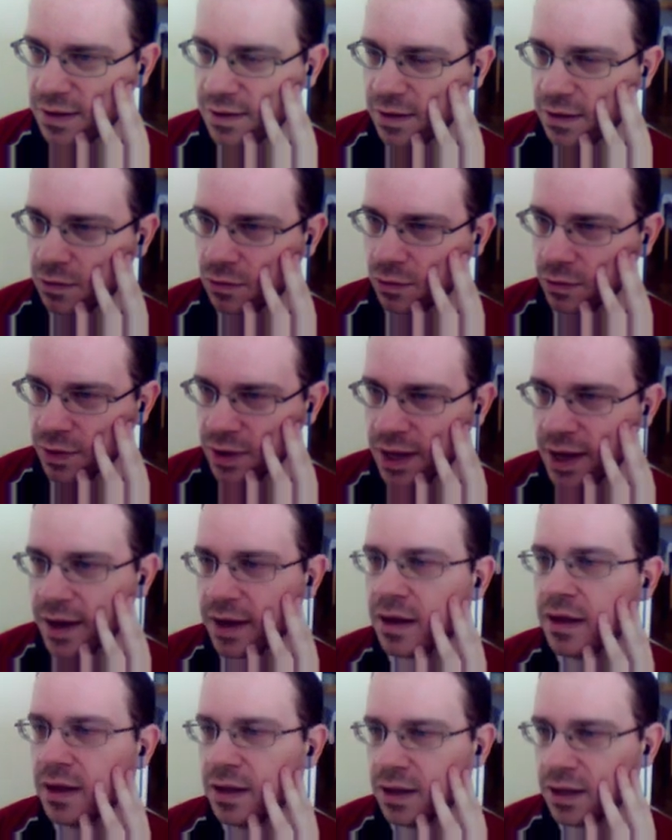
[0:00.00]
King c2,
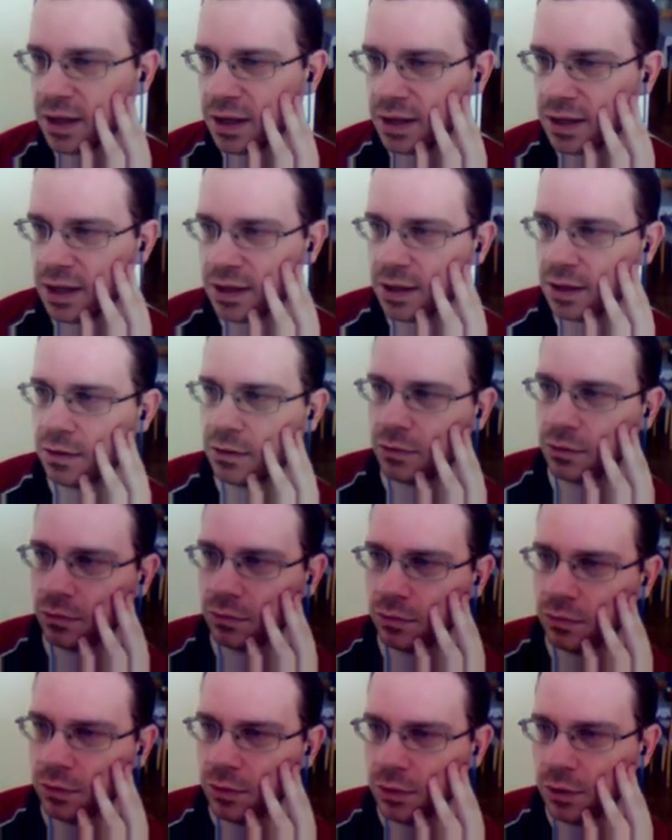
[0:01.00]
yeah. He needed
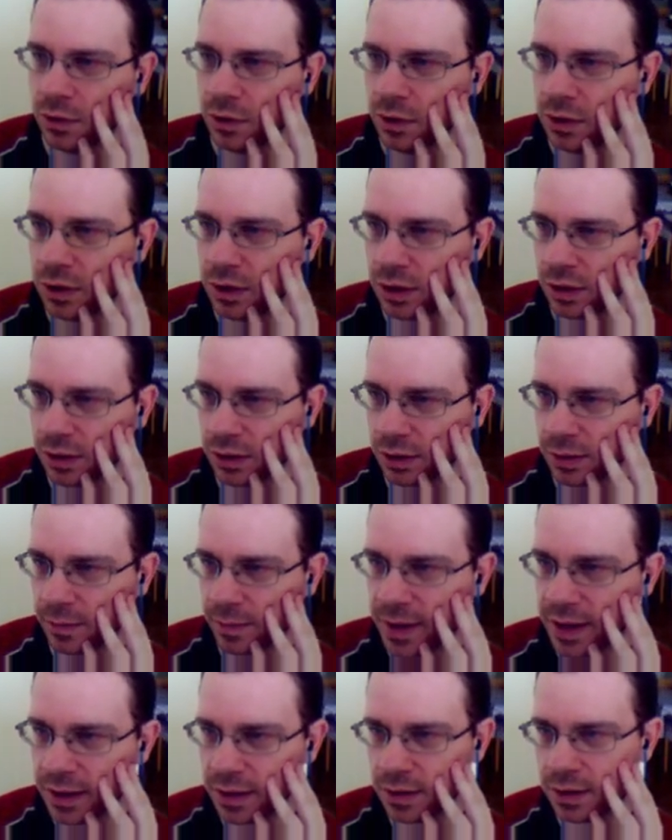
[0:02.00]
to
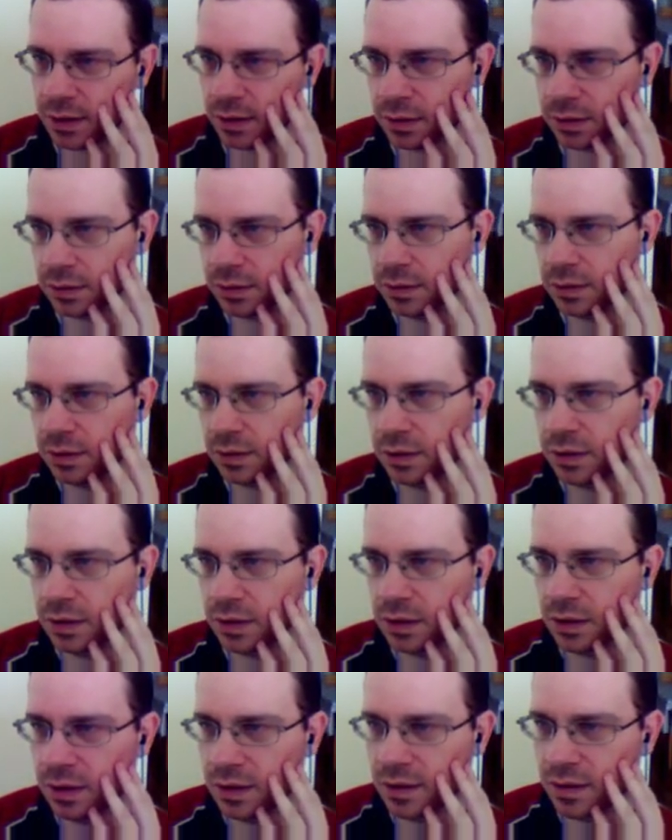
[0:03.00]
make
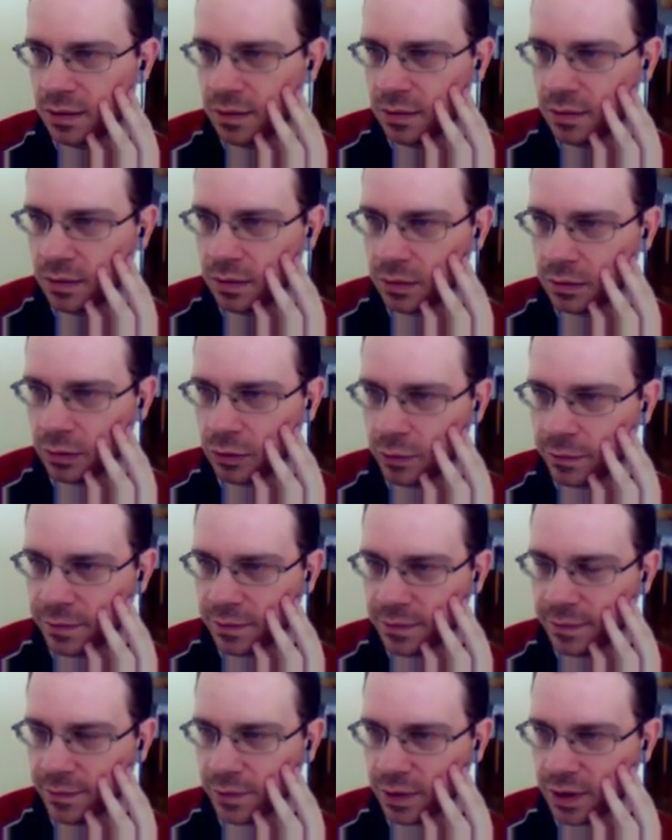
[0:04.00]

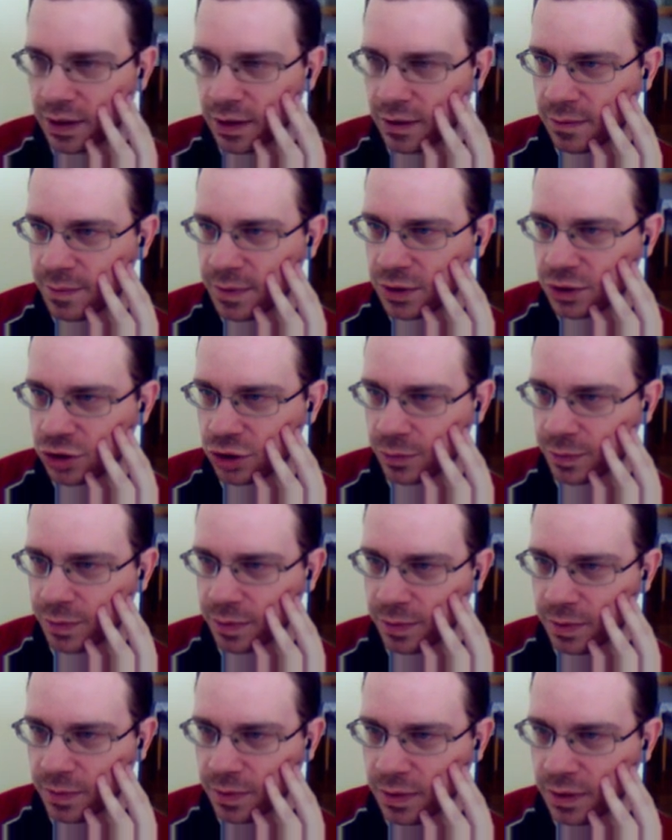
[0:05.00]
luft for his bishop.
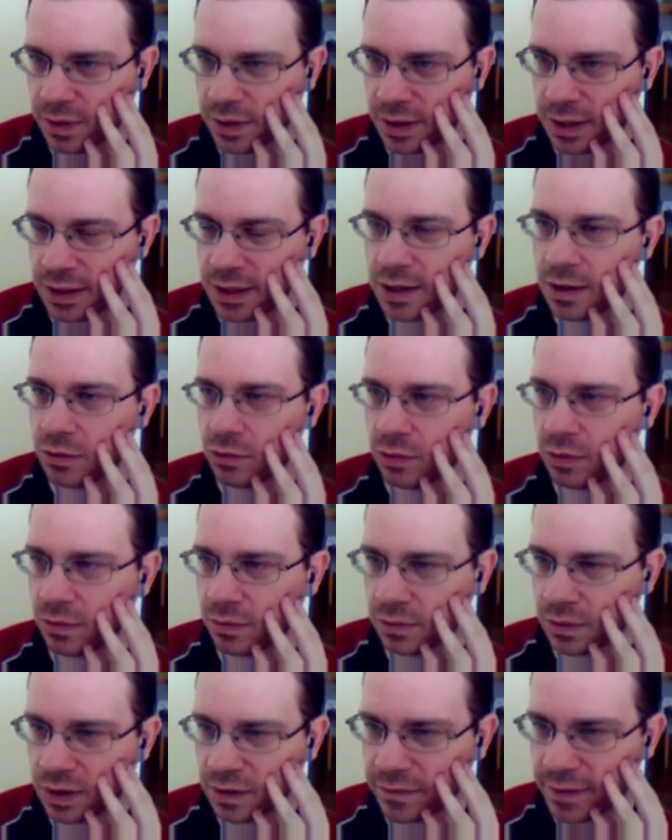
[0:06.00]
He needed
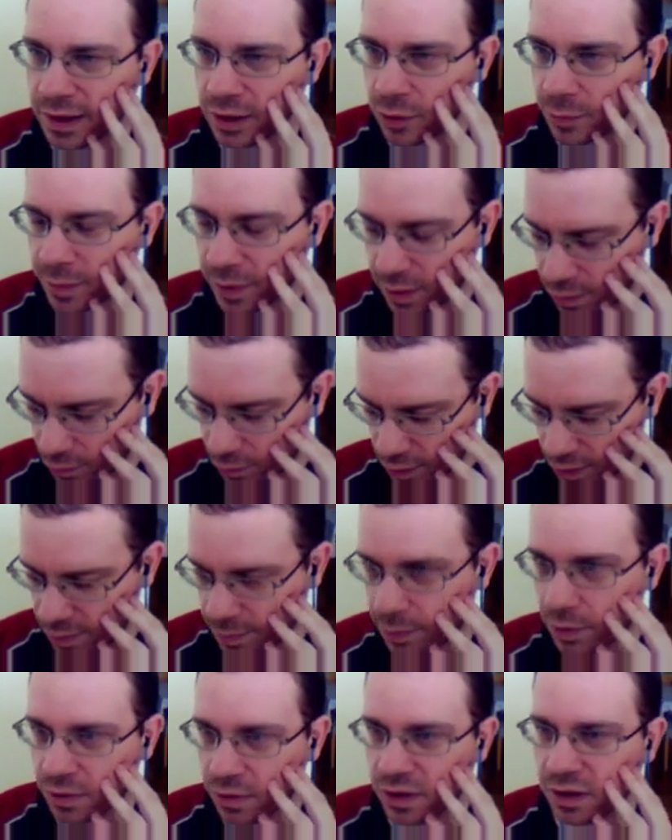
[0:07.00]
to develop as soon
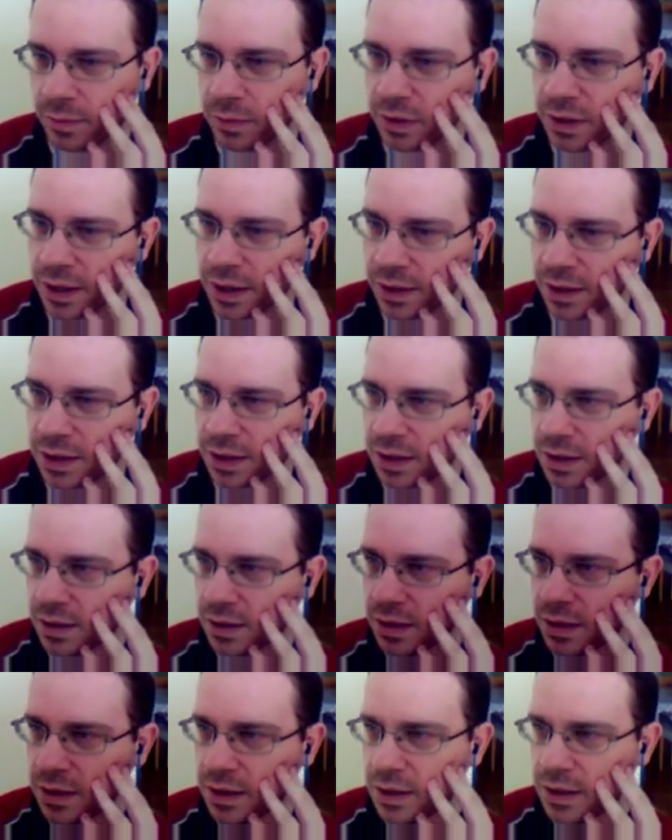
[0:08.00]
as possible. Yeah,
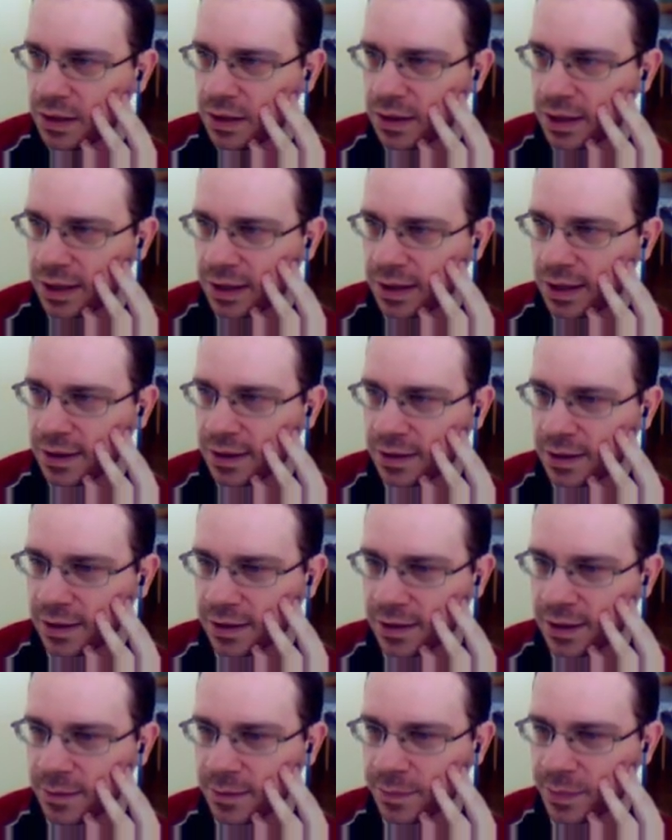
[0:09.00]
he
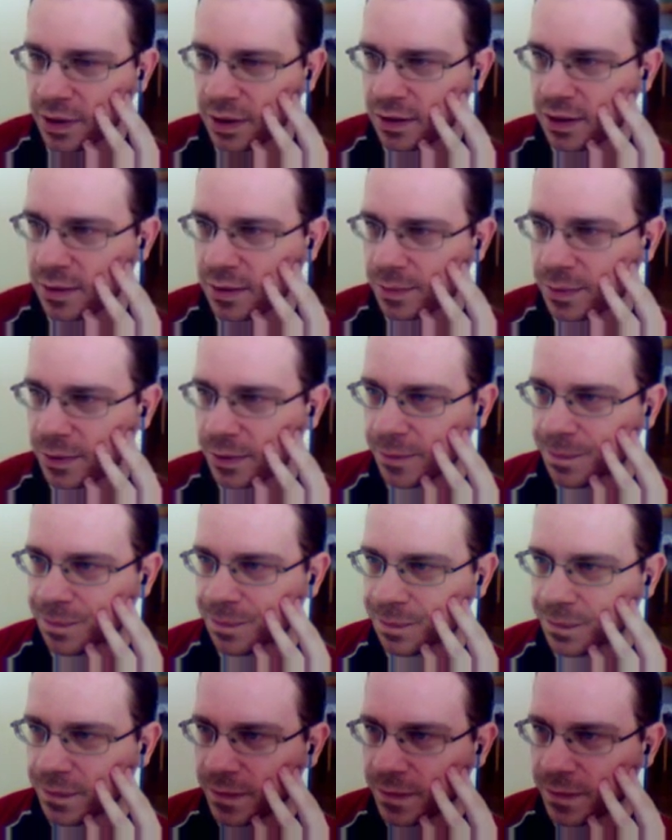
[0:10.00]
neglected that principle.